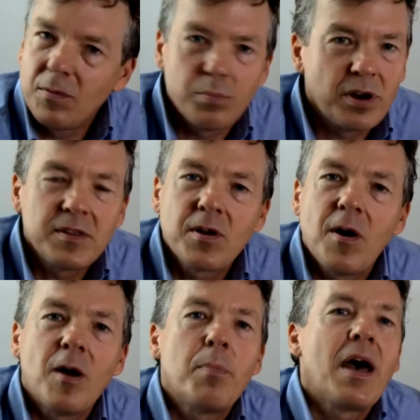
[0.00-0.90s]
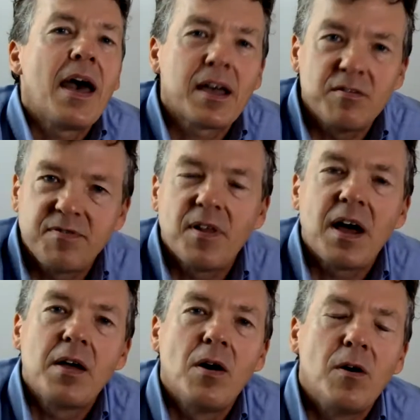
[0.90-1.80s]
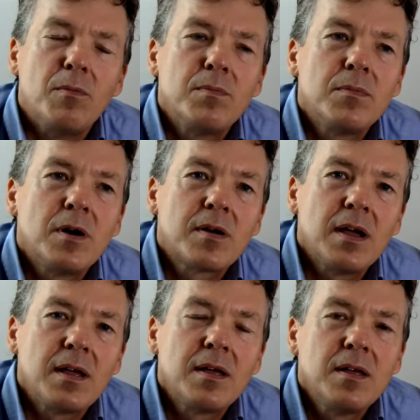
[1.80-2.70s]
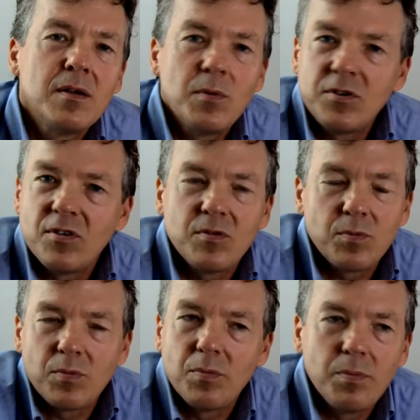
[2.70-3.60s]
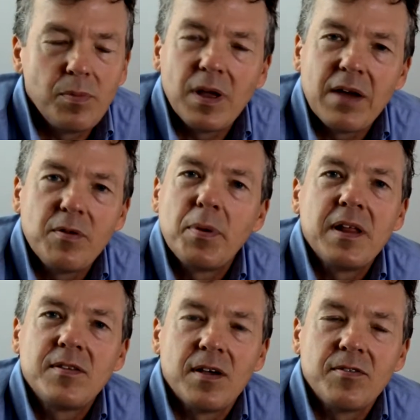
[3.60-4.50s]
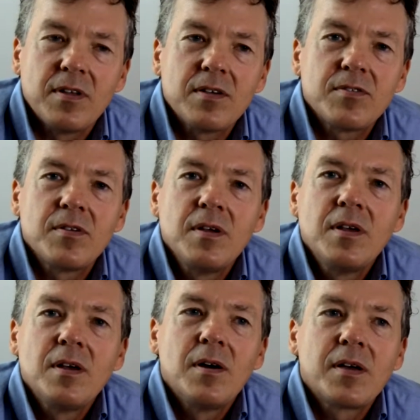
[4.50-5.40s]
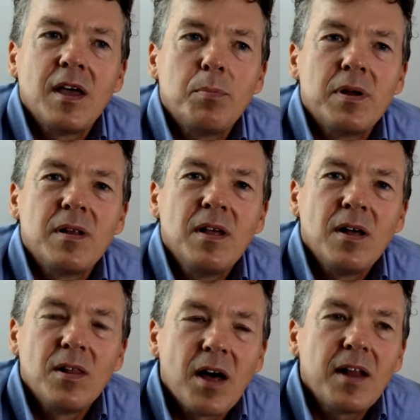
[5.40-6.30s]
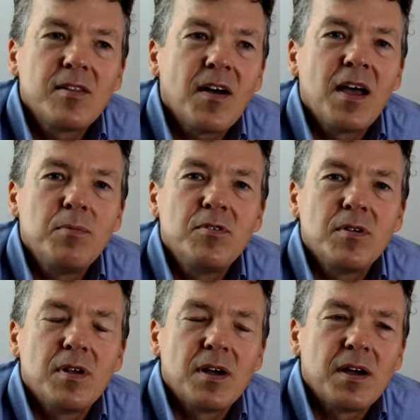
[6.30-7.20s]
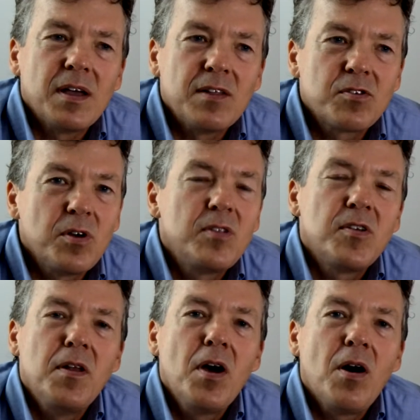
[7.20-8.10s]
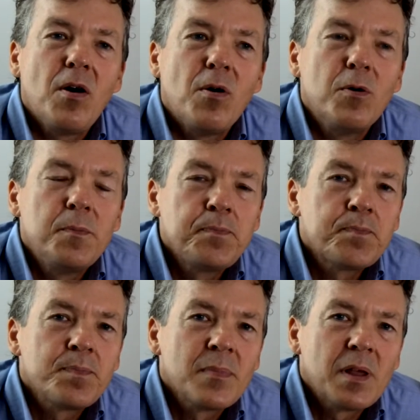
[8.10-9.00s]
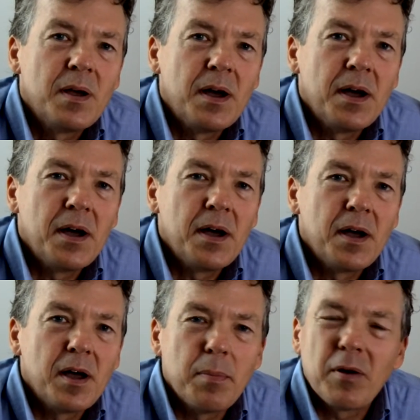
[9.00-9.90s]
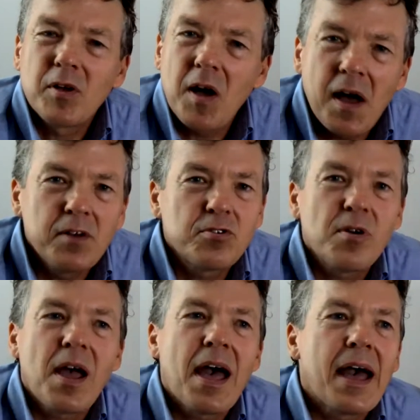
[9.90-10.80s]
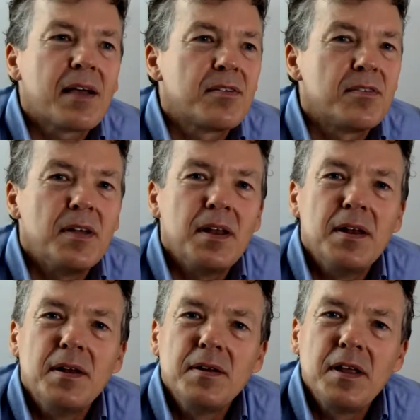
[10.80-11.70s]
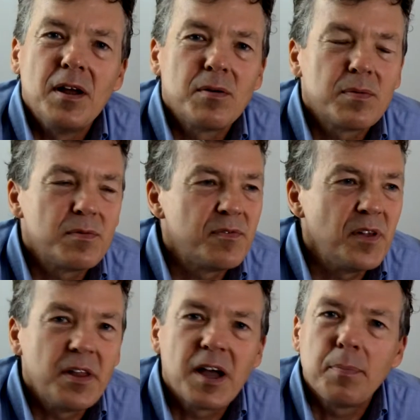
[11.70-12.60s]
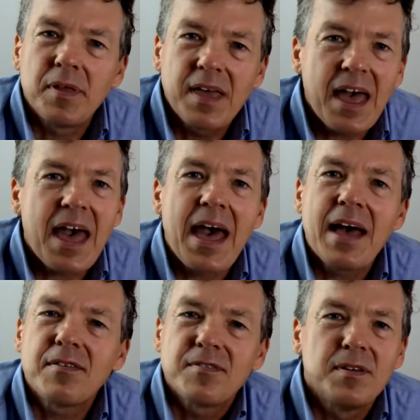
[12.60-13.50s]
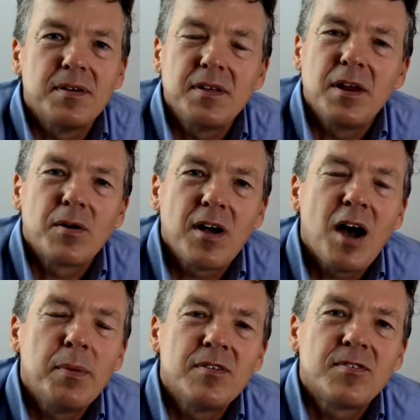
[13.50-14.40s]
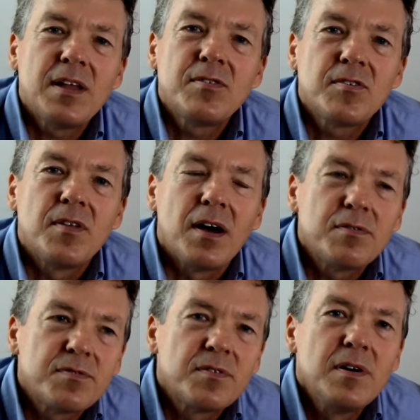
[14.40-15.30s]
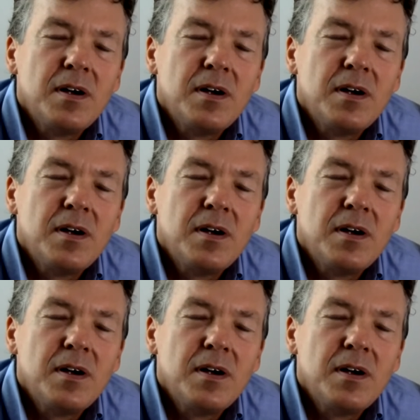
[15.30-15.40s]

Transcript: bring the car back and fly home. Okay, which is, everybody does this. Okay, but a lot of times it's good to know about contracts and, you know, filling up the gas and, you know, common sense stuff,